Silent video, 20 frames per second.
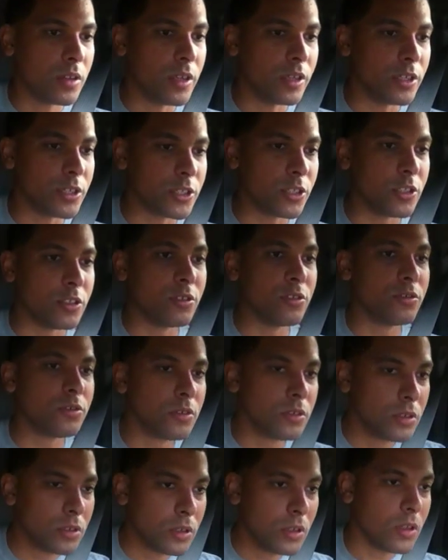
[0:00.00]
issue
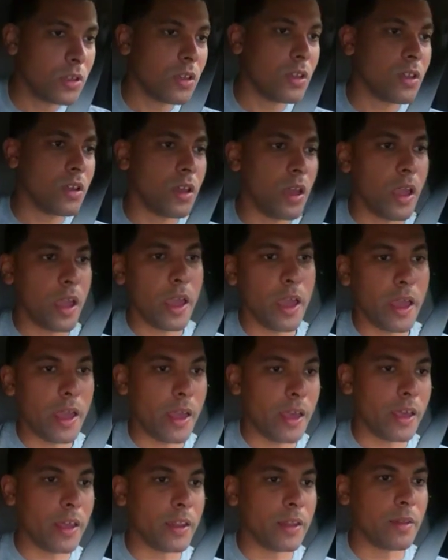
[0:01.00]

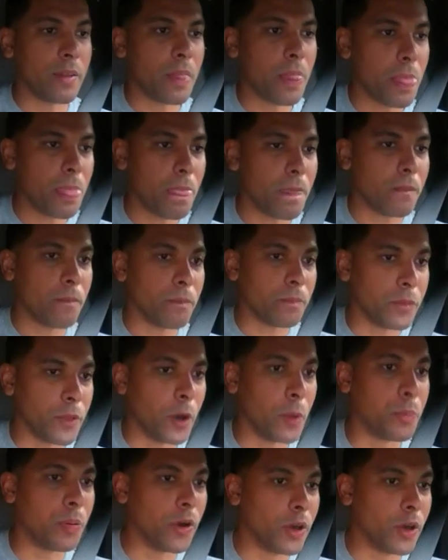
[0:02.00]
and they'll